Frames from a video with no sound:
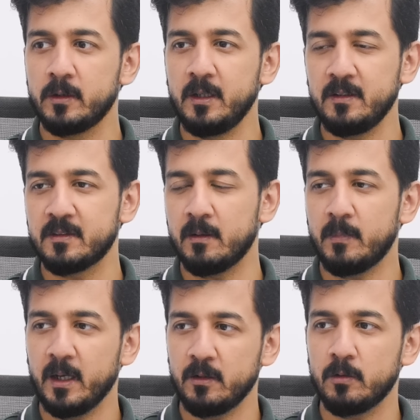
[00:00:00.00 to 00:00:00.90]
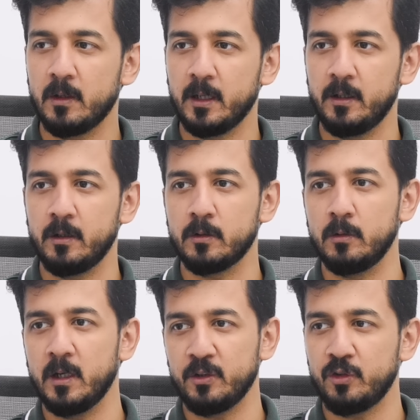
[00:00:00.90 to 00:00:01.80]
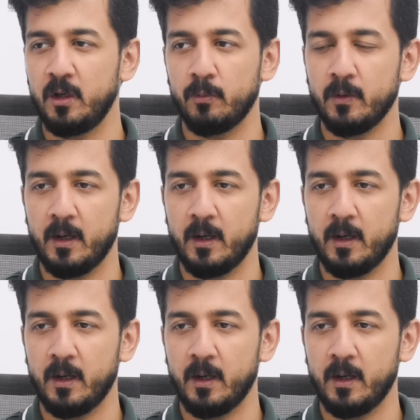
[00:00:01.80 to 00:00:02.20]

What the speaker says: these combine together to achieve